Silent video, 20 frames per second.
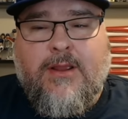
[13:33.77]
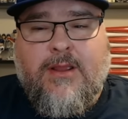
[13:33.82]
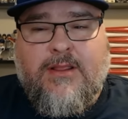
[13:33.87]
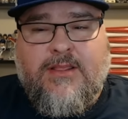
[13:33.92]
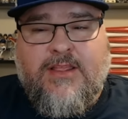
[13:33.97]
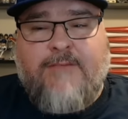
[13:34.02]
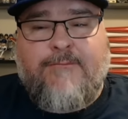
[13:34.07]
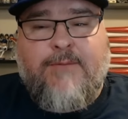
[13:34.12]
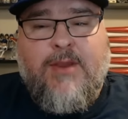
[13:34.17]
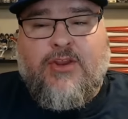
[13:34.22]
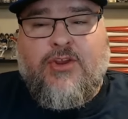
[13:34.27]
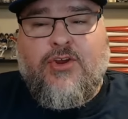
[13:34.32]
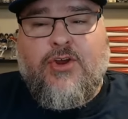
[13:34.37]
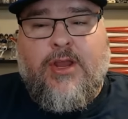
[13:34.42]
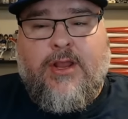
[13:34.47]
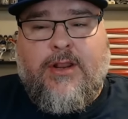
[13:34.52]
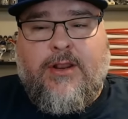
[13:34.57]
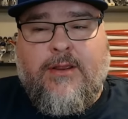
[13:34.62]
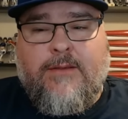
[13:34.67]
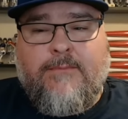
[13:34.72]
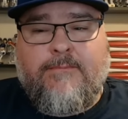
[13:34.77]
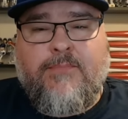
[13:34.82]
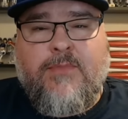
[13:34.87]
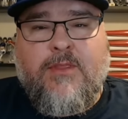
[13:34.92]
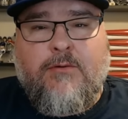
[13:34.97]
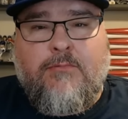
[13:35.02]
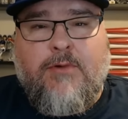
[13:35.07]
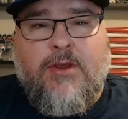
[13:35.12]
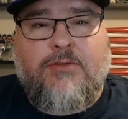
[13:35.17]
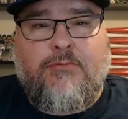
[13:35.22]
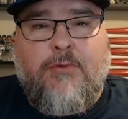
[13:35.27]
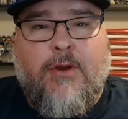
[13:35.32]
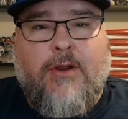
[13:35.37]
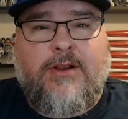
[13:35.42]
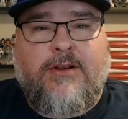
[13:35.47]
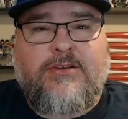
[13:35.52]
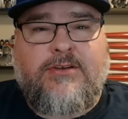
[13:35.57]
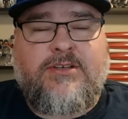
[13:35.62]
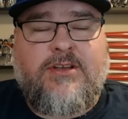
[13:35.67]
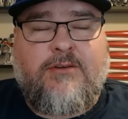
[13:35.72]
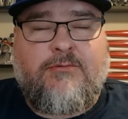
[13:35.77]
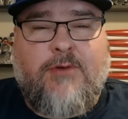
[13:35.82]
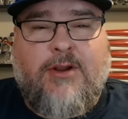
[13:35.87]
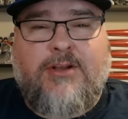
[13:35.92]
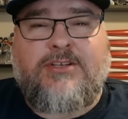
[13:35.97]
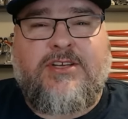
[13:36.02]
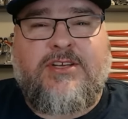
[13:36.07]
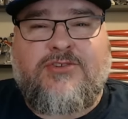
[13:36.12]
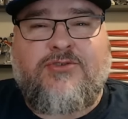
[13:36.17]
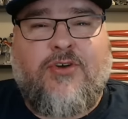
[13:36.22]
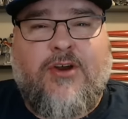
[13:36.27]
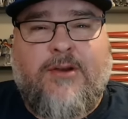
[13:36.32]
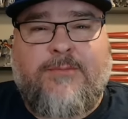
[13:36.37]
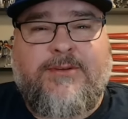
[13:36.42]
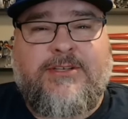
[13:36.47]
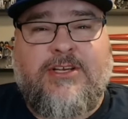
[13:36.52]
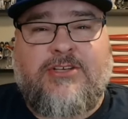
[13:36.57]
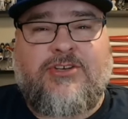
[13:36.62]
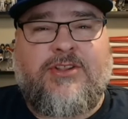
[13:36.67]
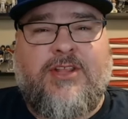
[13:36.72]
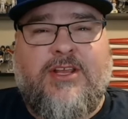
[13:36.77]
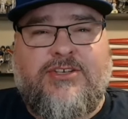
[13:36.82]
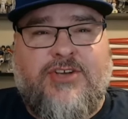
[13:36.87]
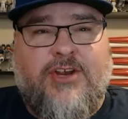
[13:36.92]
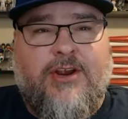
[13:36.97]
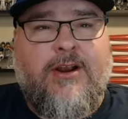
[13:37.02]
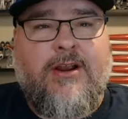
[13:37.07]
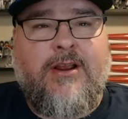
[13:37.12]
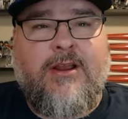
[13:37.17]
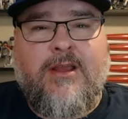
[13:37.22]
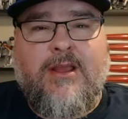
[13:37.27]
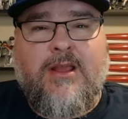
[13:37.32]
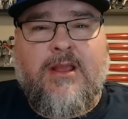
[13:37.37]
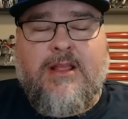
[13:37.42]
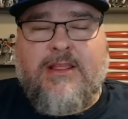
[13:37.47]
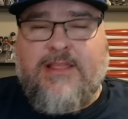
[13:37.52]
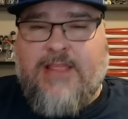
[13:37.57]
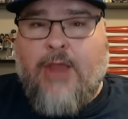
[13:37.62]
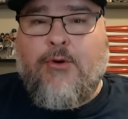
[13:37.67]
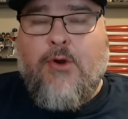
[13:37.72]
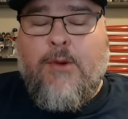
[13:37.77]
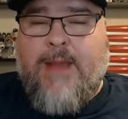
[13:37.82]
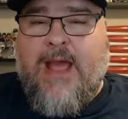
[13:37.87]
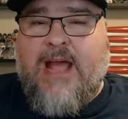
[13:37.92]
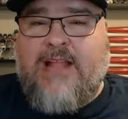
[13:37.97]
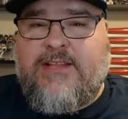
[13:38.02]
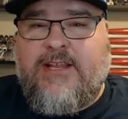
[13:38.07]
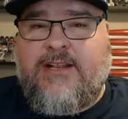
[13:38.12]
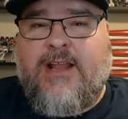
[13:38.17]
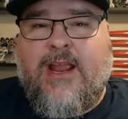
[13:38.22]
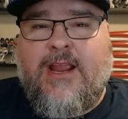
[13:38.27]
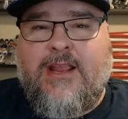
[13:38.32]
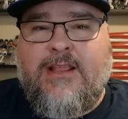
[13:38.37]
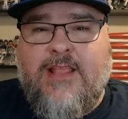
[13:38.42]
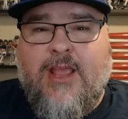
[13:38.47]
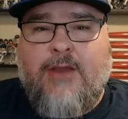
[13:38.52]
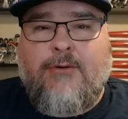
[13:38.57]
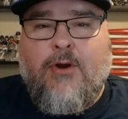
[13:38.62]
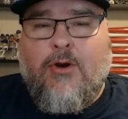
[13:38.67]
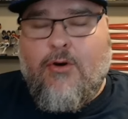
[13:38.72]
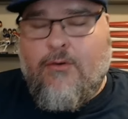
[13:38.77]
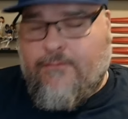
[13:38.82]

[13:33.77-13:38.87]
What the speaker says: They've been good with runners in scoring position this year. They were bad tonight. They were 0